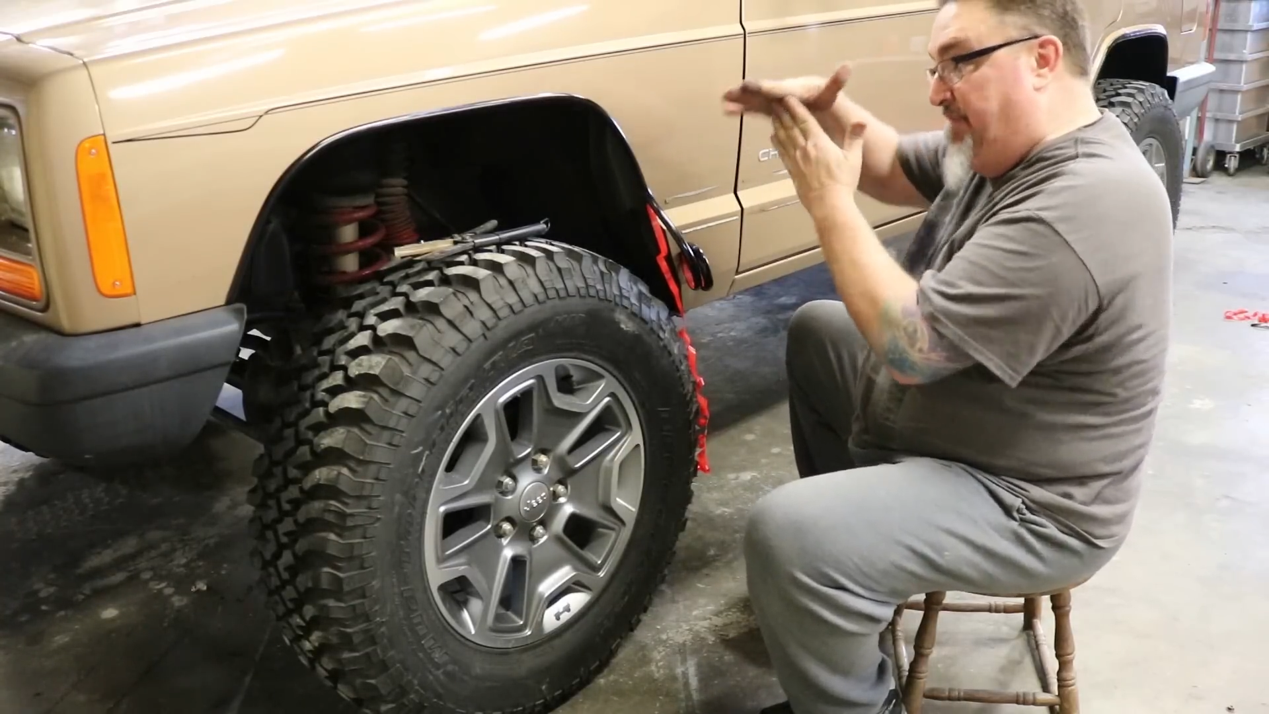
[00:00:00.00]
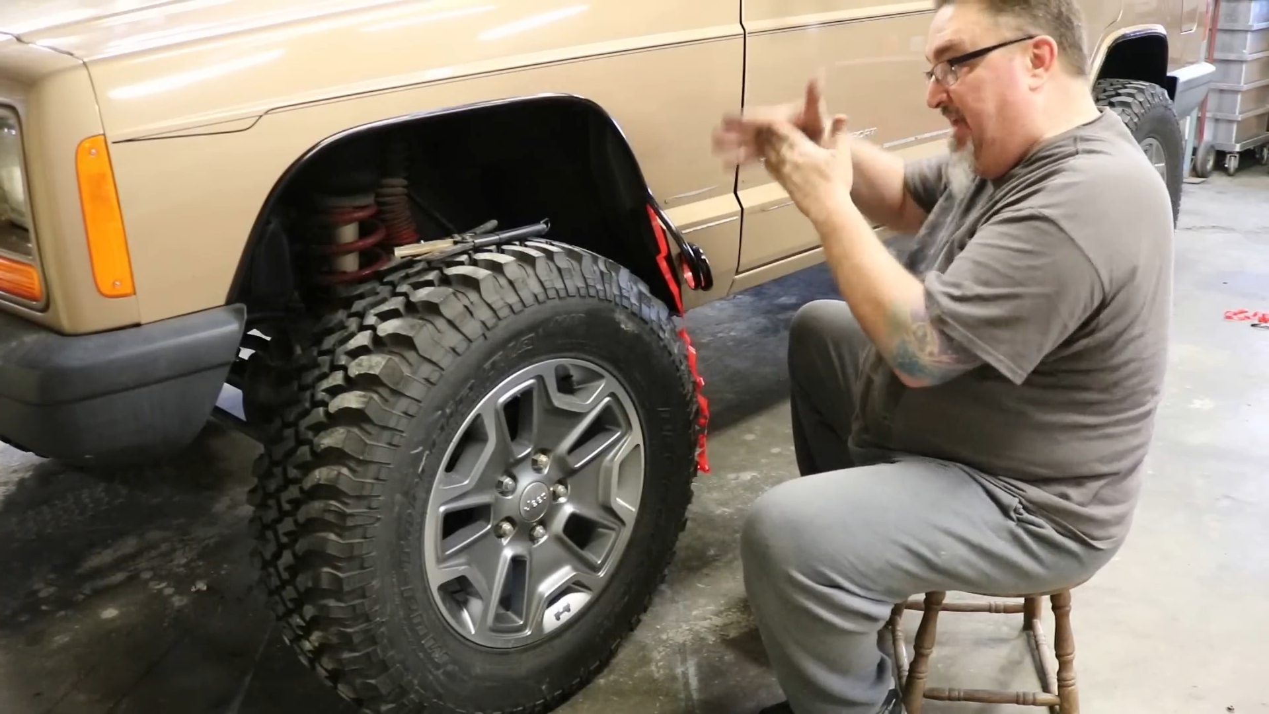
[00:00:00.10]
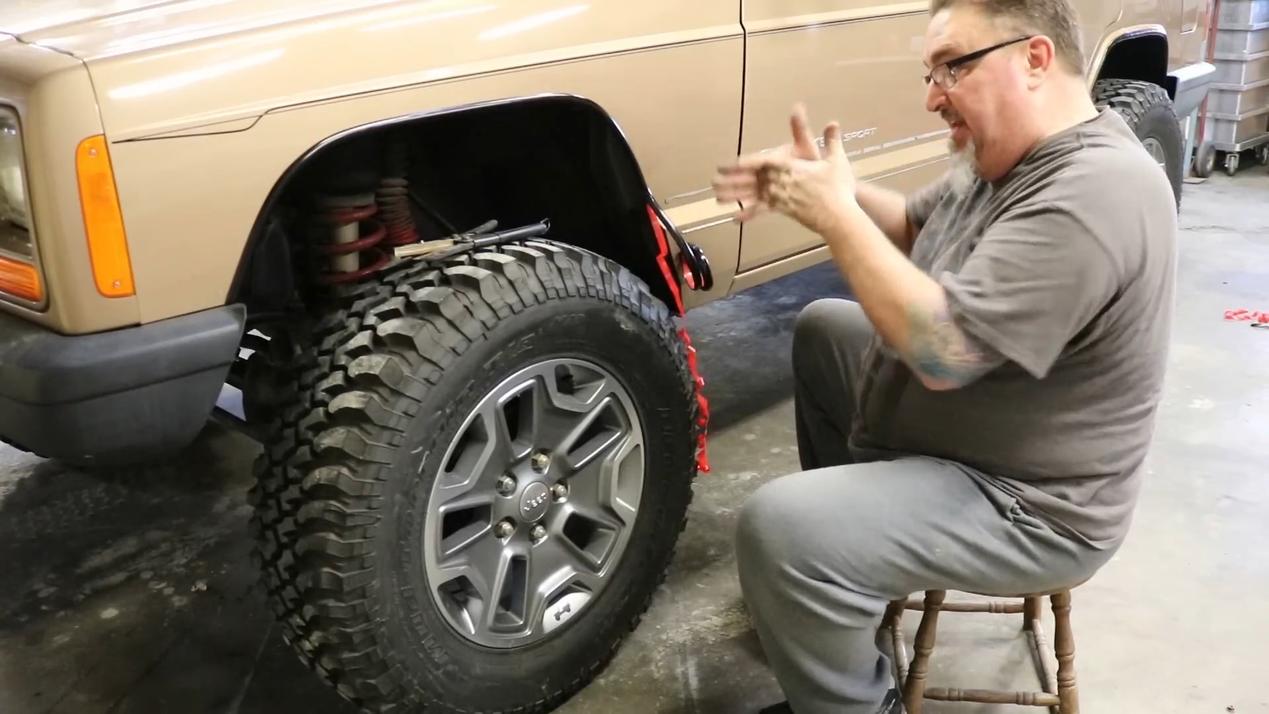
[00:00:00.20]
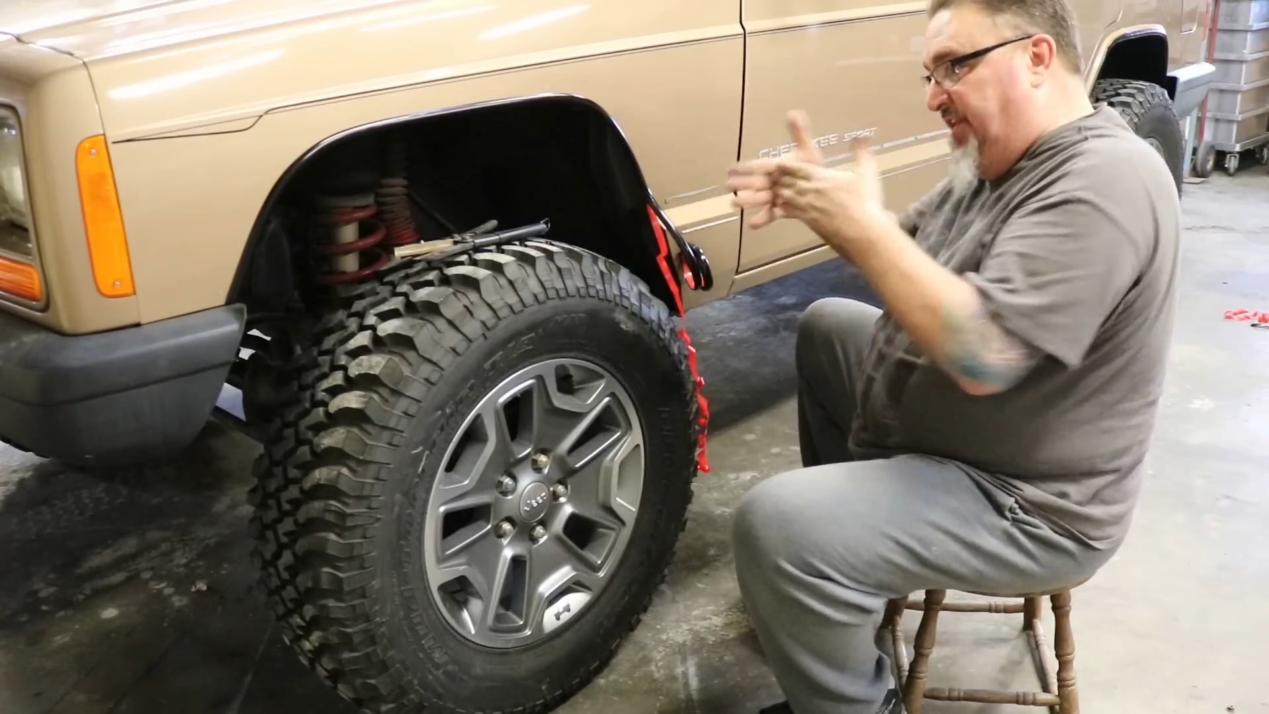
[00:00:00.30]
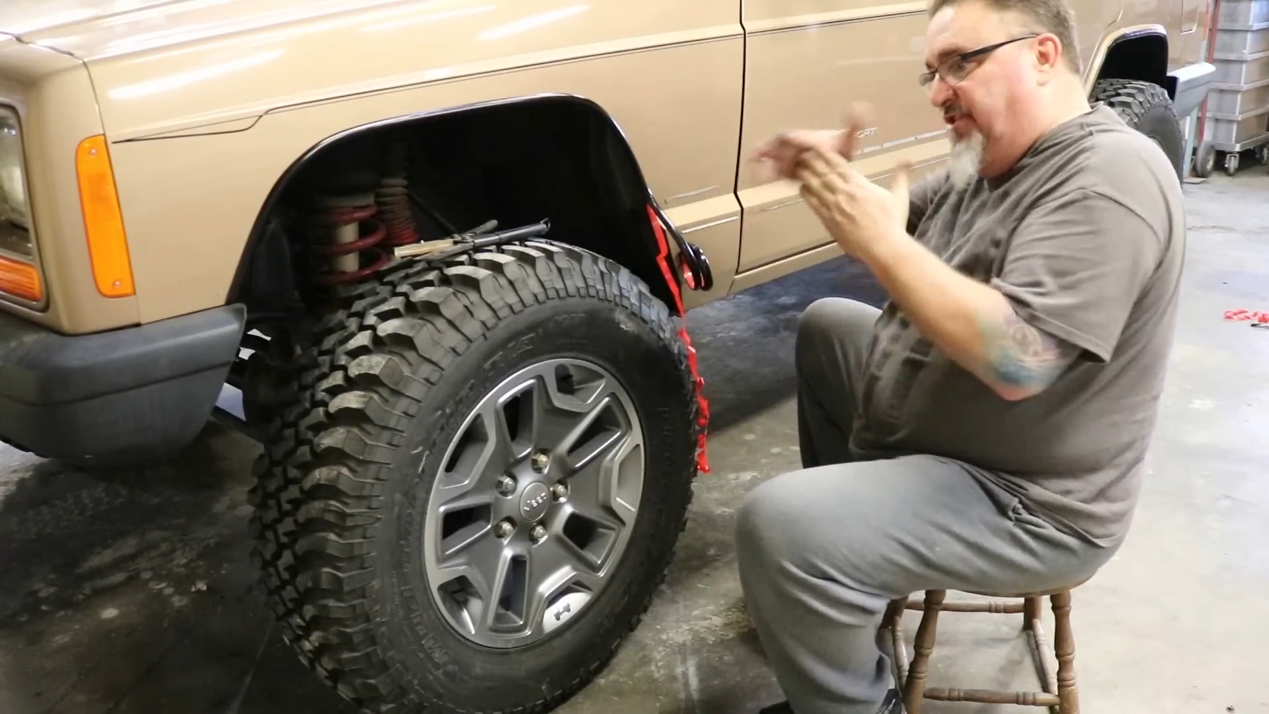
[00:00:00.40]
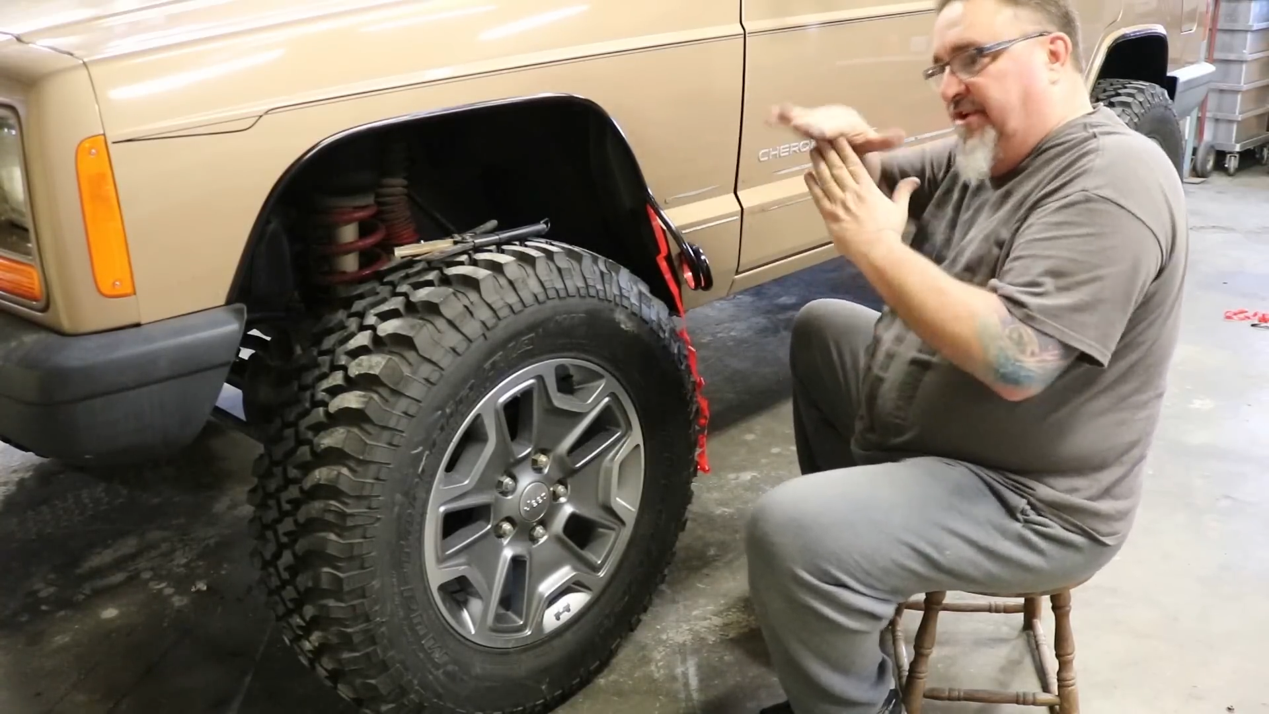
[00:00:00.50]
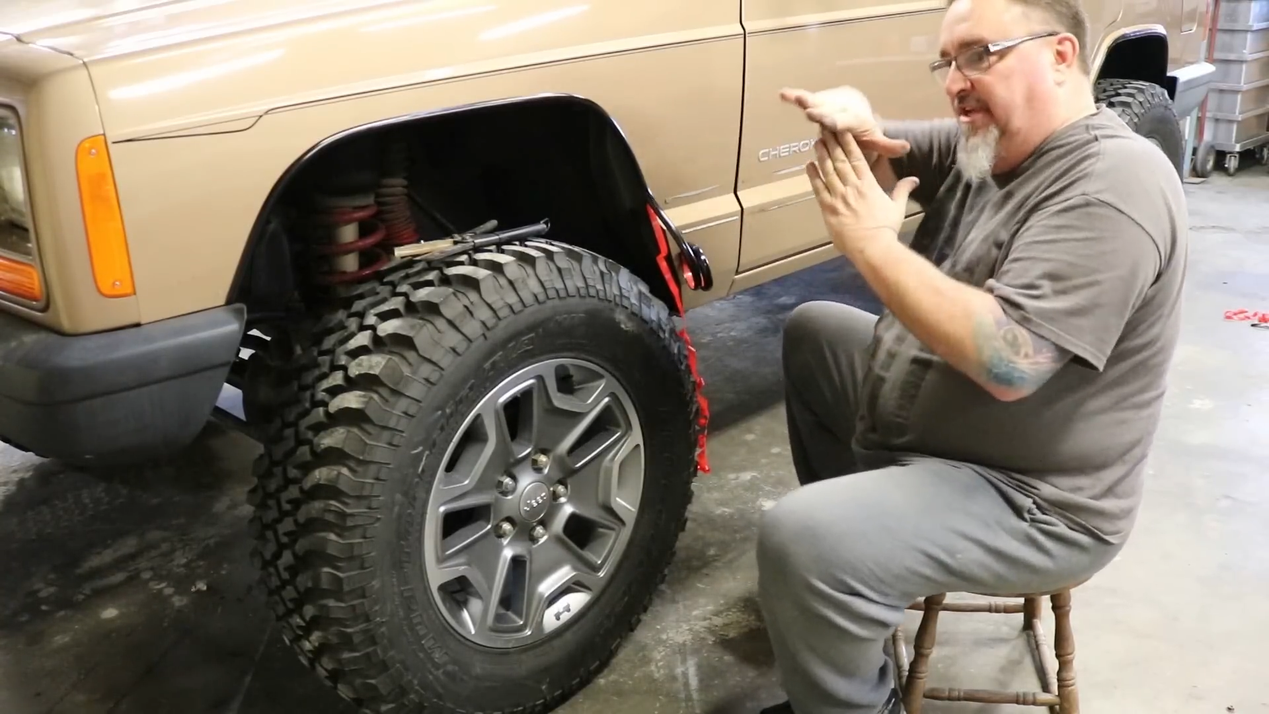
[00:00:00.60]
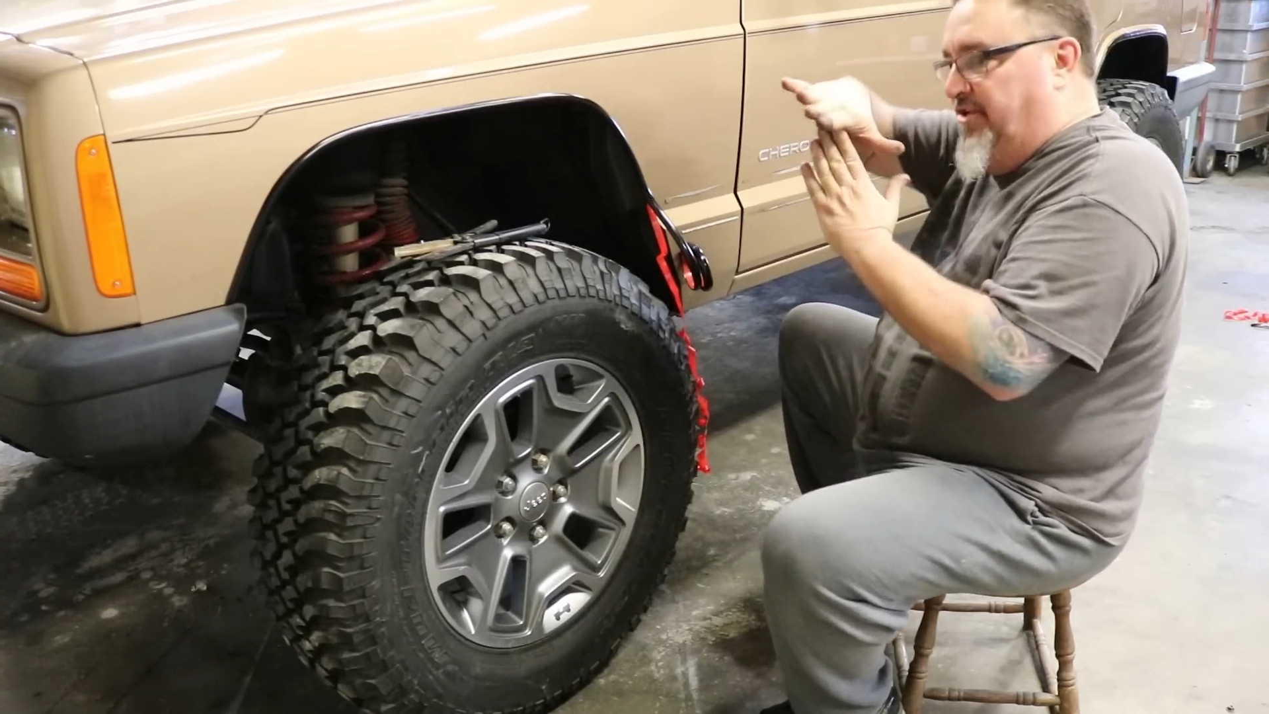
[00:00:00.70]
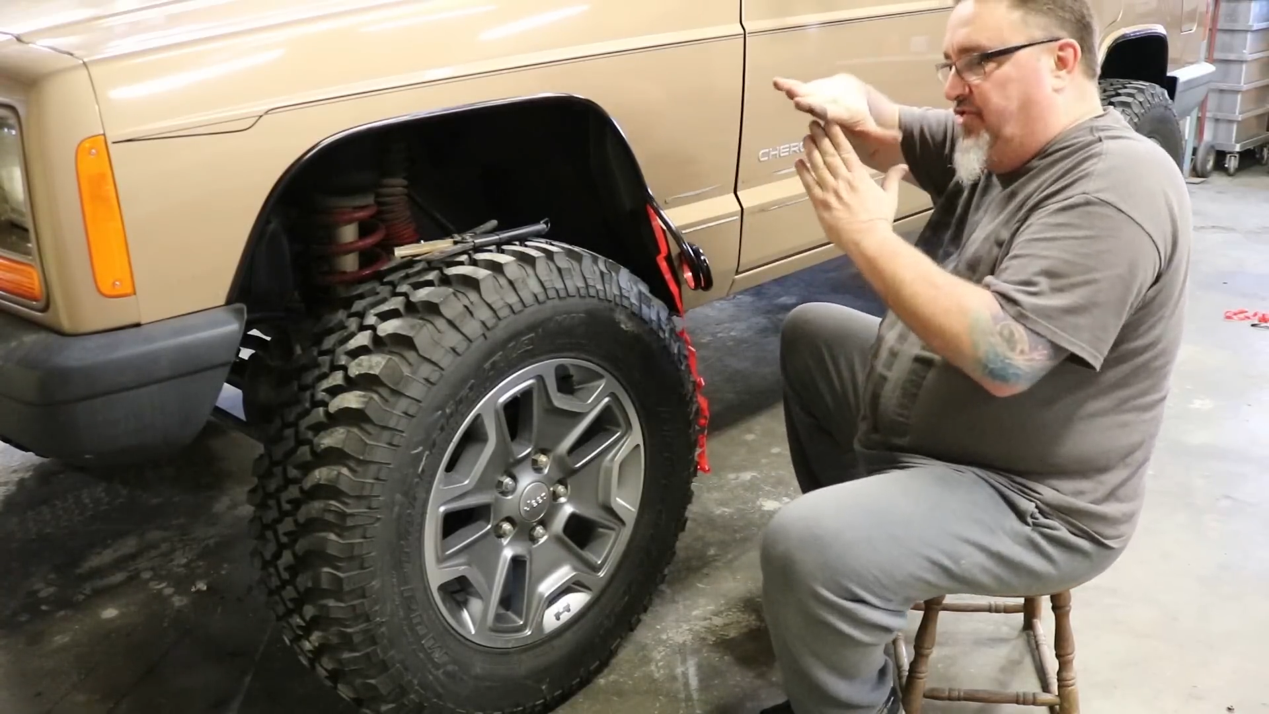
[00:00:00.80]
bend and you